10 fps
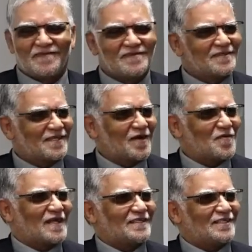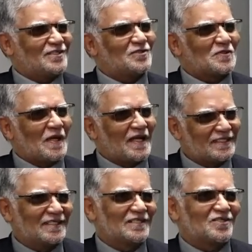So I wanted you to
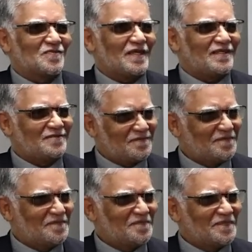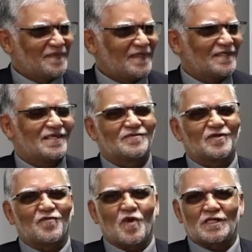listen to me in terms
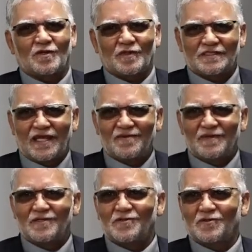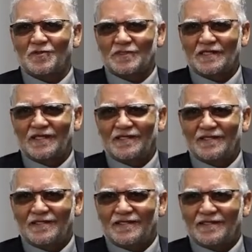of what I was saying, because
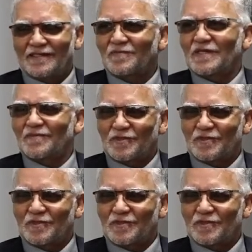sometimes you